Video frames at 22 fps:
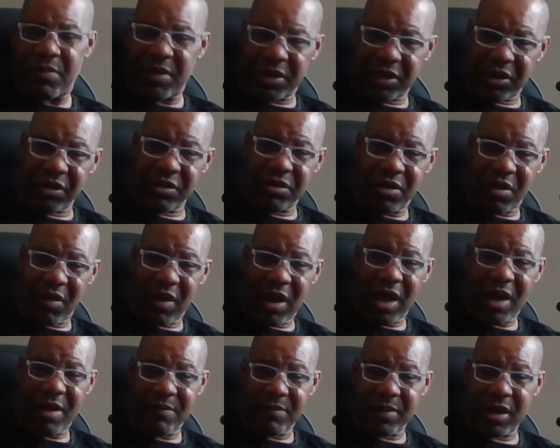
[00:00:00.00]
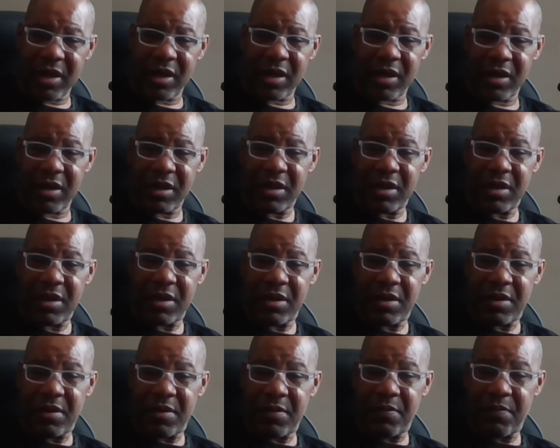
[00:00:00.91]
But you know how many
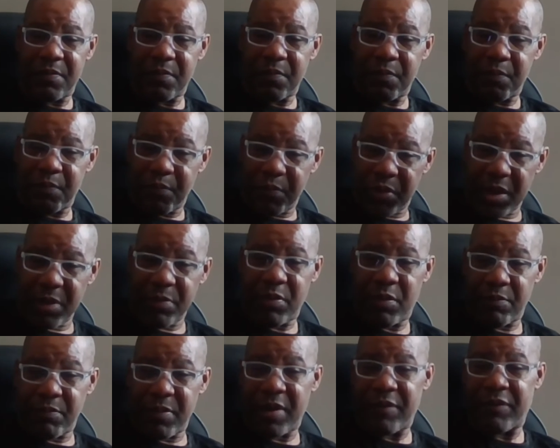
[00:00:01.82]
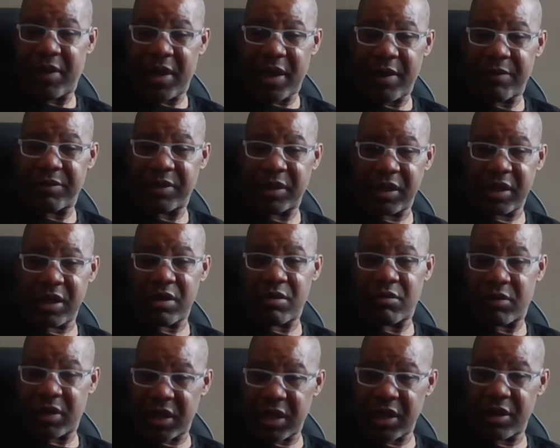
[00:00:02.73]
people Bethlehem
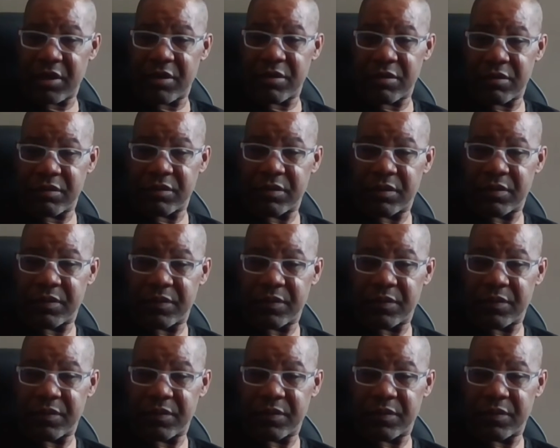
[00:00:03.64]
Steel killed?